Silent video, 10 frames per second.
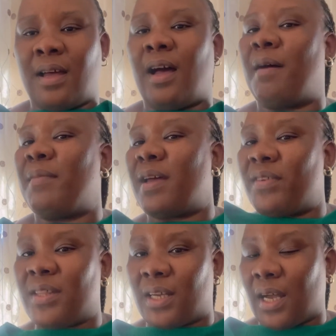I'm
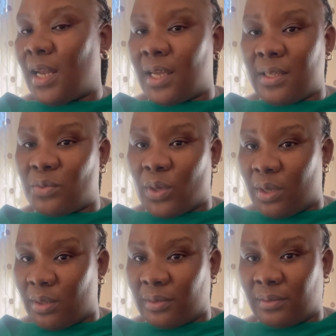loving the color as
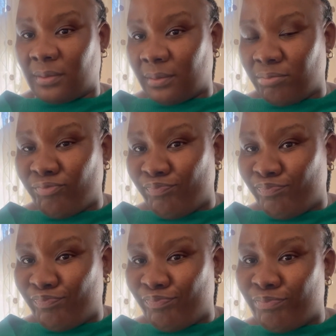well.
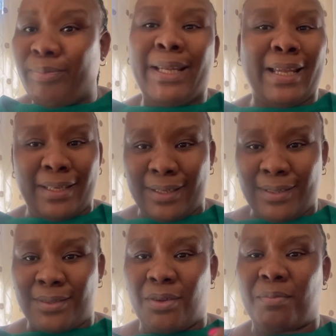My
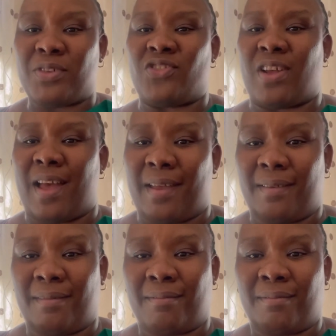ladies, don't be shy.
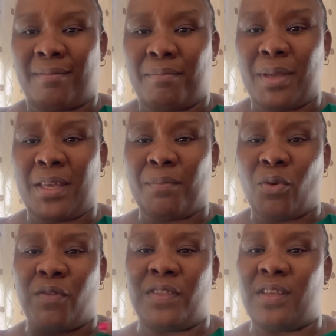Make
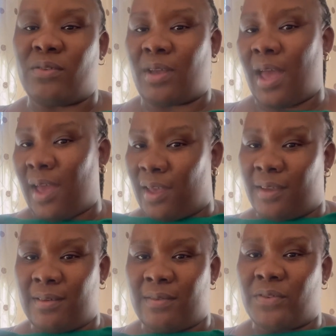more of these, okay?
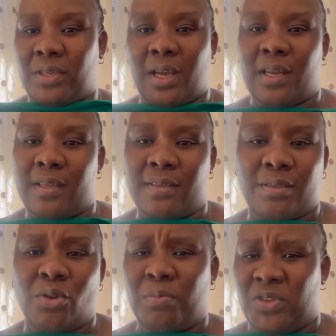In different colors.
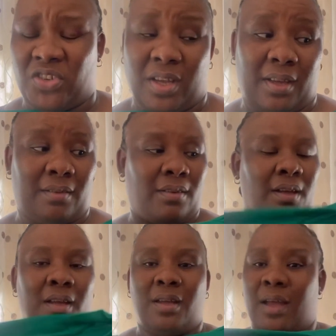Don't be shy.
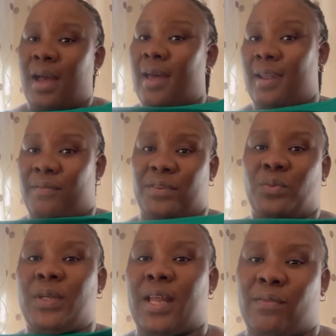I love it.
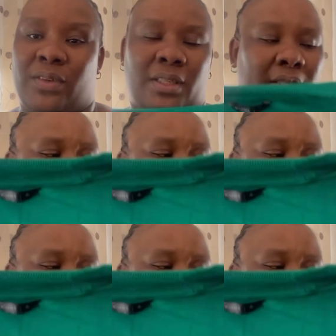We love it.